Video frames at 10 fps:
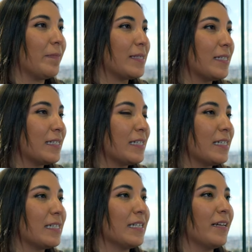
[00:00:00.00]

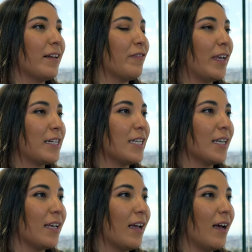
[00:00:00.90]
businesses and
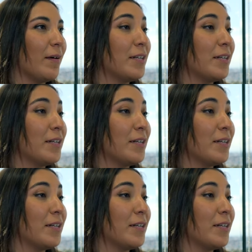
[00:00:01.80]
affecting uh,